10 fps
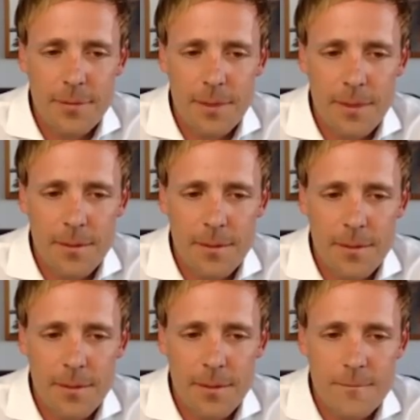
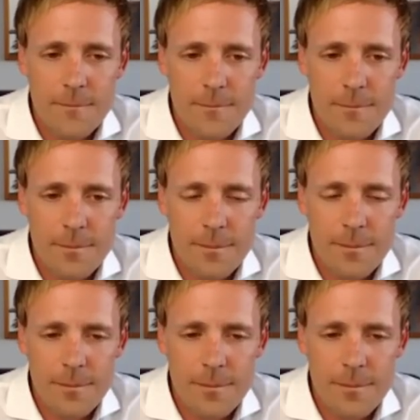
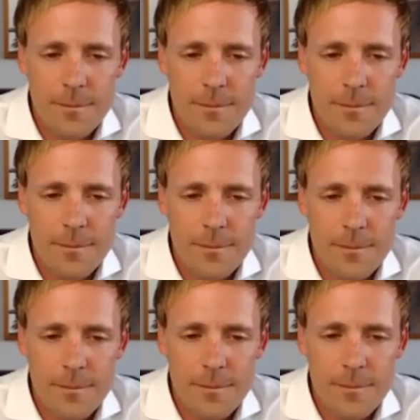
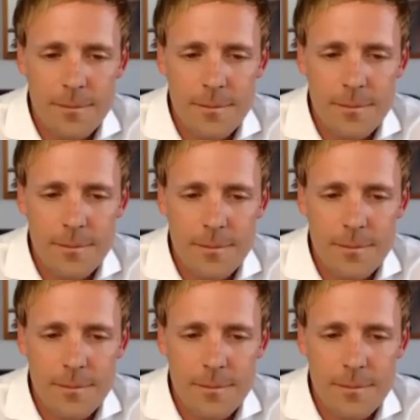[no speech]